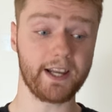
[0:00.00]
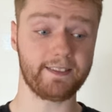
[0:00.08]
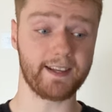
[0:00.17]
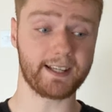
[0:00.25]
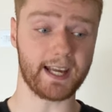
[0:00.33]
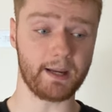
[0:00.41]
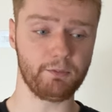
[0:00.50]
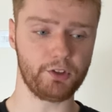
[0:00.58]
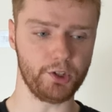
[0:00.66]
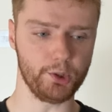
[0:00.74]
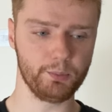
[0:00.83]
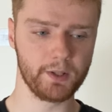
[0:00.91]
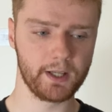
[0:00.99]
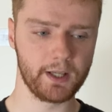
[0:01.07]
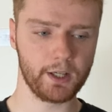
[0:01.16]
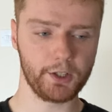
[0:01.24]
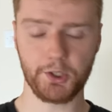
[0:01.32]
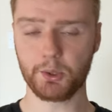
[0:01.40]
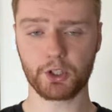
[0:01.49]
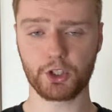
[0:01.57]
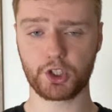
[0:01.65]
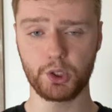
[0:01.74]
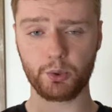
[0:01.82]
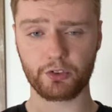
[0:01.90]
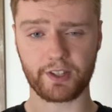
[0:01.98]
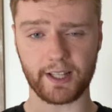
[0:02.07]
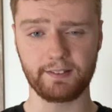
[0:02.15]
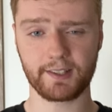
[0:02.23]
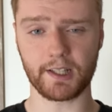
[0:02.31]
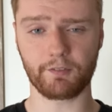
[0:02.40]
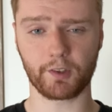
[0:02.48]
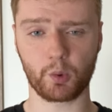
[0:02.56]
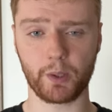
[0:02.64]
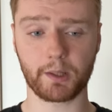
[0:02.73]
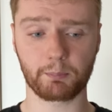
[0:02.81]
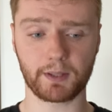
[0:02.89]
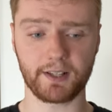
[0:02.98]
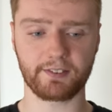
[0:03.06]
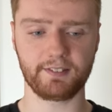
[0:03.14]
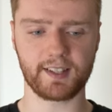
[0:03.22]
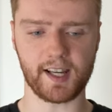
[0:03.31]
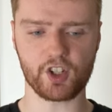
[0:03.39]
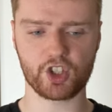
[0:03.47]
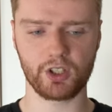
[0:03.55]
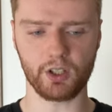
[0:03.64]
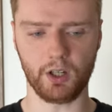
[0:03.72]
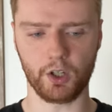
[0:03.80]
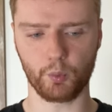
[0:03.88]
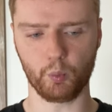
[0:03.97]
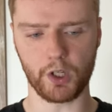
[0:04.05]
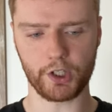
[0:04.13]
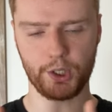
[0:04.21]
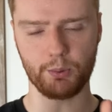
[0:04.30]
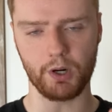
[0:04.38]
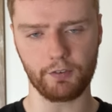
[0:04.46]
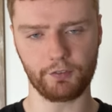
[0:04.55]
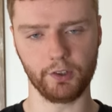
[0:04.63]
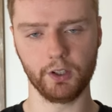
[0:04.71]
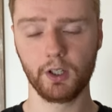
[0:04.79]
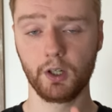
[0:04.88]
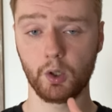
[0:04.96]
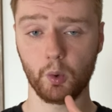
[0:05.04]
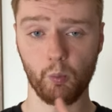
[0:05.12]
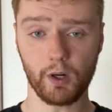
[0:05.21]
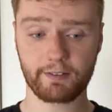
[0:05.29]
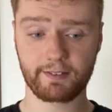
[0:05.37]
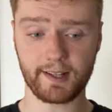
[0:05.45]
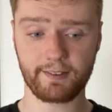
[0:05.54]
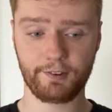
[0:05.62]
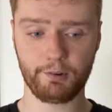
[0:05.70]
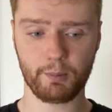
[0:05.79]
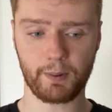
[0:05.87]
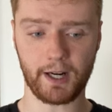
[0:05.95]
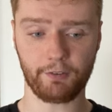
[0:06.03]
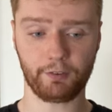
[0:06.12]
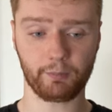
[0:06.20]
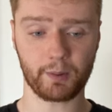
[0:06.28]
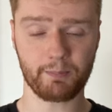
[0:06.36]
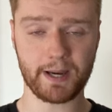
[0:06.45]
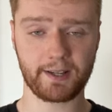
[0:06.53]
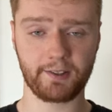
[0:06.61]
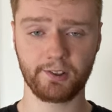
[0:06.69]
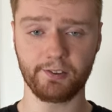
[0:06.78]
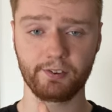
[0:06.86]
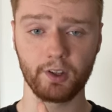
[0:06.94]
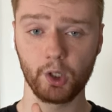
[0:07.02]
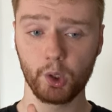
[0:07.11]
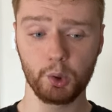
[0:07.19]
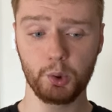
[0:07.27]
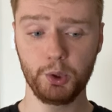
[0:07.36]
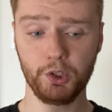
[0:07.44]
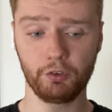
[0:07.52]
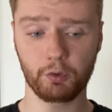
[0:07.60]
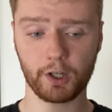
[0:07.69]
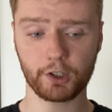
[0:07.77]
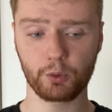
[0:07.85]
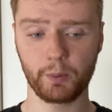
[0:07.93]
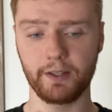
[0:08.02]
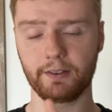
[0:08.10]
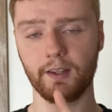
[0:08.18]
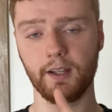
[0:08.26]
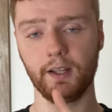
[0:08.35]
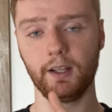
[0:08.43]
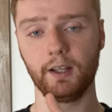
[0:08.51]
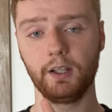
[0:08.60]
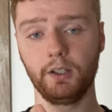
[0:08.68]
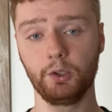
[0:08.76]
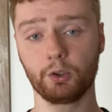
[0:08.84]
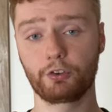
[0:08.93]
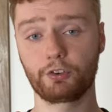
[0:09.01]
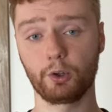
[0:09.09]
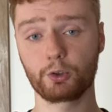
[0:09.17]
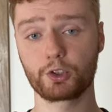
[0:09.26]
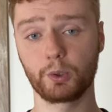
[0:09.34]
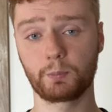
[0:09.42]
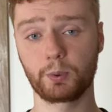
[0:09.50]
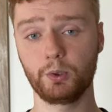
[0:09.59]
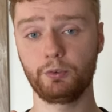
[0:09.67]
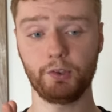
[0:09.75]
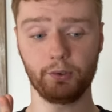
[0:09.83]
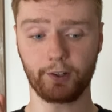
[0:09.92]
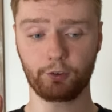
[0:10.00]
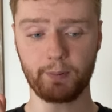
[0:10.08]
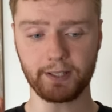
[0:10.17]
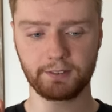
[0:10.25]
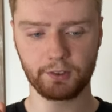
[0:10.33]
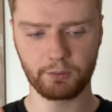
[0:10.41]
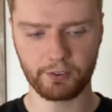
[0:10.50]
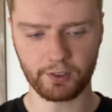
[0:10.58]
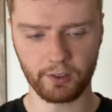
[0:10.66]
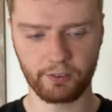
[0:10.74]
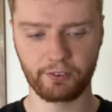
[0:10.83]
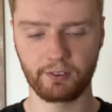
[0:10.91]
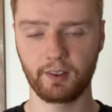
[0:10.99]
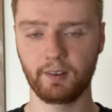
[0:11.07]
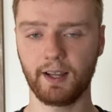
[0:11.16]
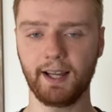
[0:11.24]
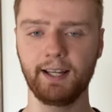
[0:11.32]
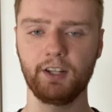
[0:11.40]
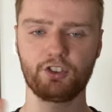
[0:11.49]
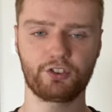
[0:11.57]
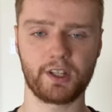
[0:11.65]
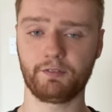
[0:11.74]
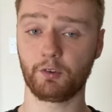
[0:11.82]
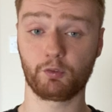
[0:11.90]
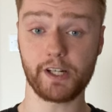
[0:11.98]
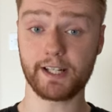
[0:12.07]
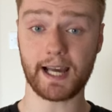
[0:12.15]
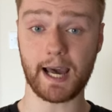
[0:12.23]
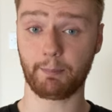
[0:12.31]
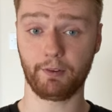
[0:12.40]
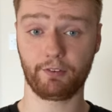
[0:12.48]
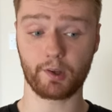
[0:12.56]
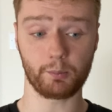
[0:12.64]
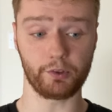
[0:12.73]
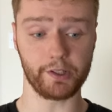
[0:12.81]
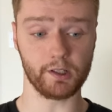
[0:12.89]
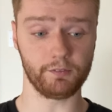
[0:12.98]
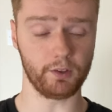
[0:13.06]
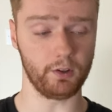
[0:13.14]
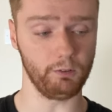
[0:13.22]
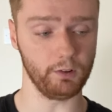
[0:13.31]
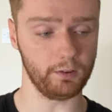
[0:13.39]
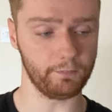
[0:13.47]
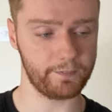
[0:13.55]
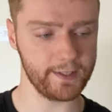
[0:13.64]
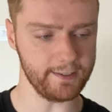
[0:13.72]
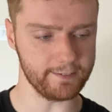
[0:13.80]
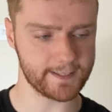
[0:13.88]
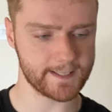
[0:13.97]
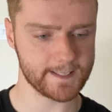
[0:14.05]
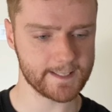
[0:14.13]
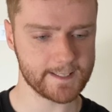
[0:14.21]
they came to you, you can choose then to give a quick presentation on what you offer, what sets you apart from competitors, who you've worked with, your social proof, your expected results, and then just give a recap and summary of all of these.